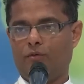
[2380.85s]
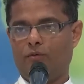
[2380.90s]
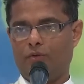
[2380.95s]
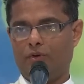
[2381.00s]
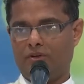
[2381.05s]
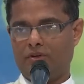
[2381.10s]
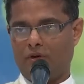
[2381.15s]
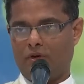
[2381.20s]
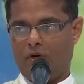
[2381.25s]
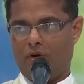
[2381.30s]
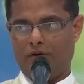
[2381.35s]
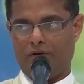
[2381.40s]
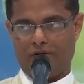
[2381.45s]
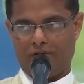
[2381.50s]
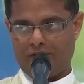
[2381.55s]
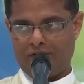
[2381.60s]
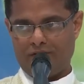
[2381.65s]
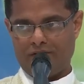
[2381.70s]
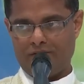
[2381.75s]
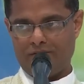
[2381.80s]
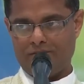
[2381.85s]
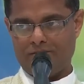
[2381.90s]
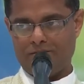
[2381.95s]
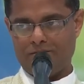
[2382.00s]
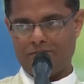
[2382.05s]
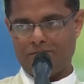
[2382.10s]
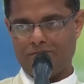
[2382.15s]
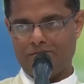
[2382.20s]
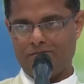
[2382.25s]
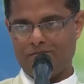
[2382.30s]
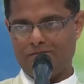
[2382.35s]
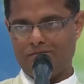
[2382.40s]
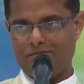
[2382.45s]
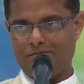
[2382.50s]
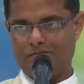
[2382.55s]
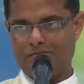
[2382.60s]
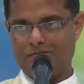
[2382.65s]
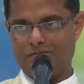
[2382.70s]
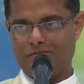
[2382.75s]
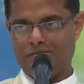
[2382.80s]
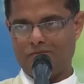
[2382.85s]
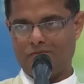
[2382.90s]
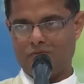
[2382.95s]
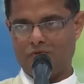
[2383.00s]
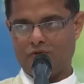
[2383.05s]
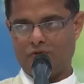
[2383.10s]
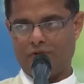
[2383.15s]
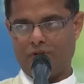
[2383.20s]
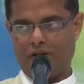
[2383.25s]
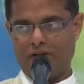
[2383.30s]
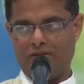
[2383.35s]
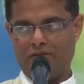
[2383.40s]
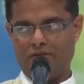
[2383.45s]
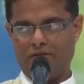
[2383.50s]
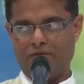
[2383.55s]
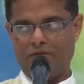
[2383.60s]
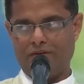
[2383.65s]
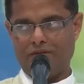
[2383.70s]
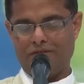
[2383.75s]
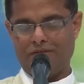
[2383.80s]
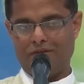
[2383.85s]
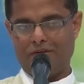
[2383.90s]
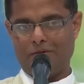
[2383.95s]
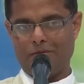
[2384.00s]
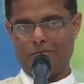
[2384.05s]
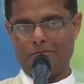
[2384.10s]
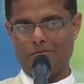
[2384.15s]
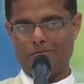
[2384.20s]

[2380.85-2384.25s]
with honor. So that is the first thing.